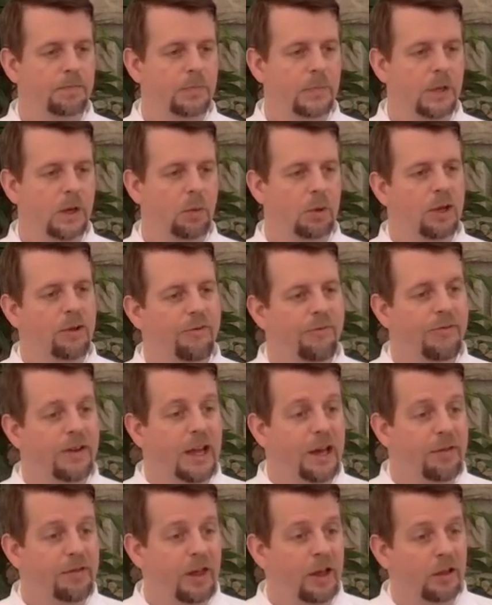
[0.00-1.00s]
We have
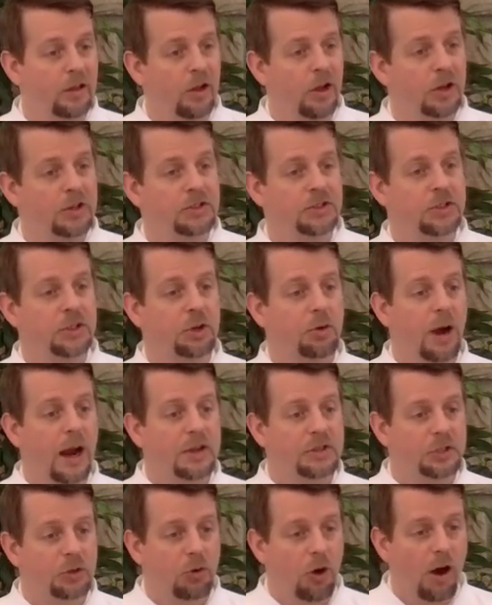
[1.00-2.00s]
faith that looks to
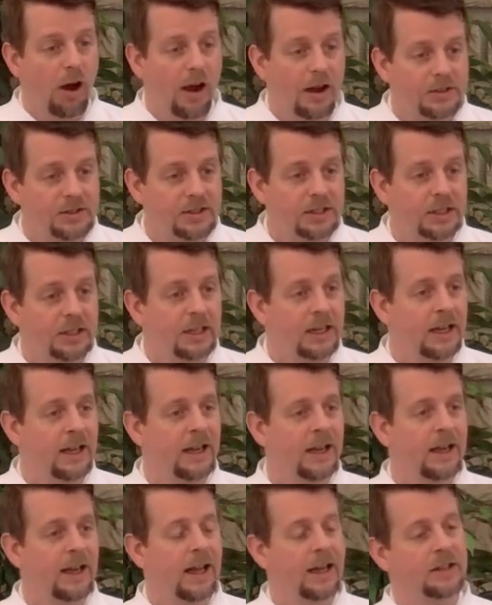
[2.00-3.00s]
Christ's cross and,
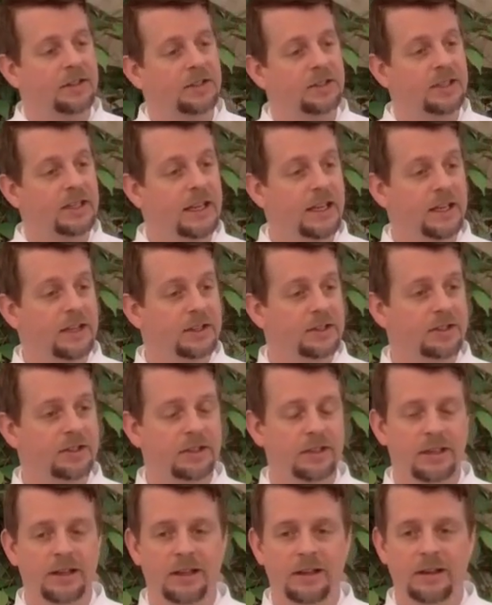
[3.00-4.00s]
and sees
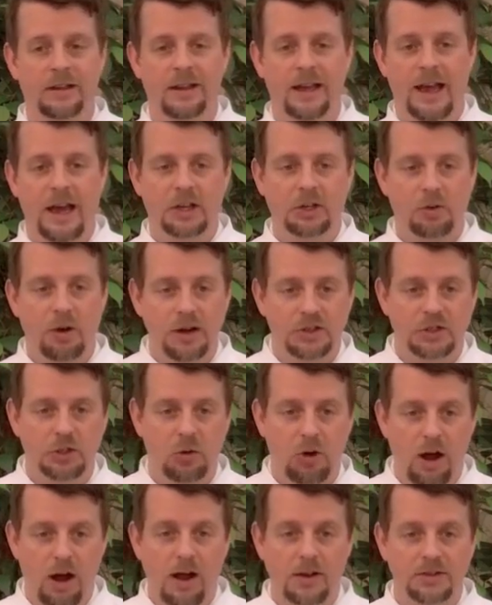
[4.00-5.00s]
at Christ's
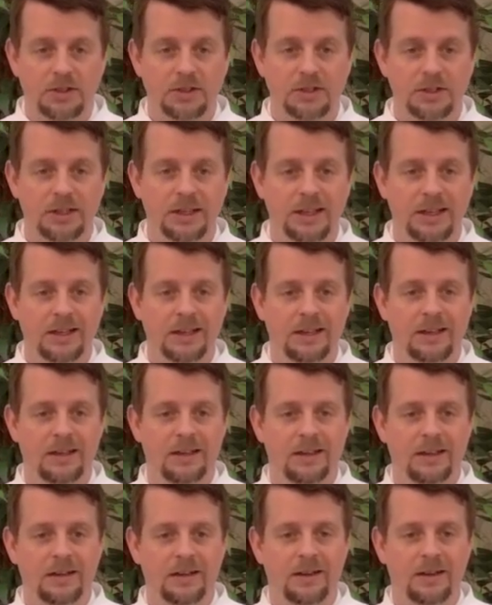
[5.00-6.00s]
cross
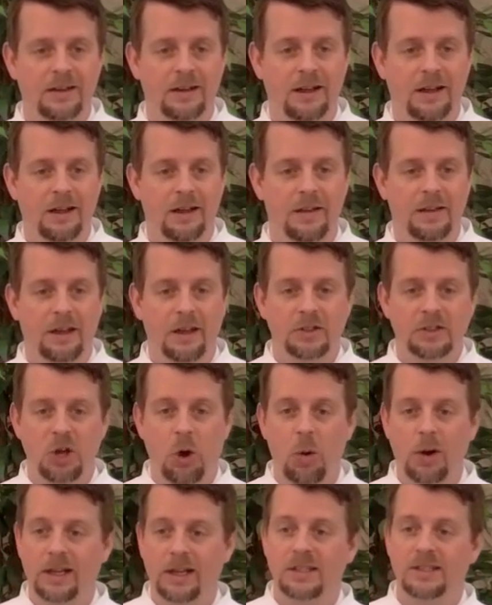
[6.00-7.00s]
the
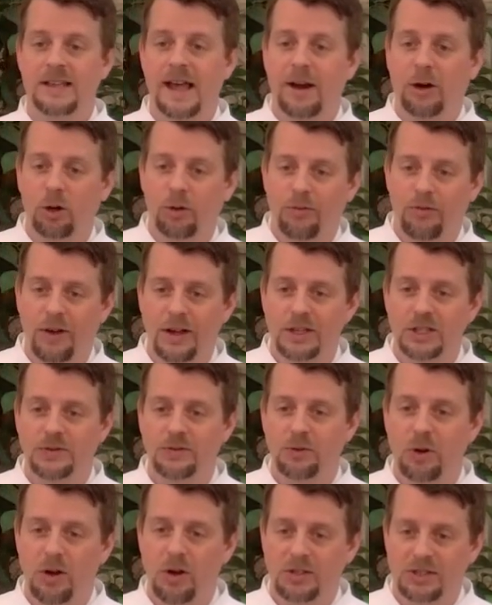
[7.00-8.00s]
atoning sacrifice
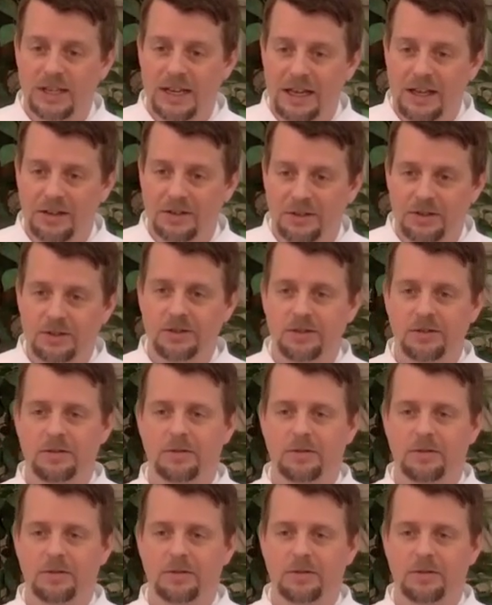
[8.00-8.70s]
for our sins.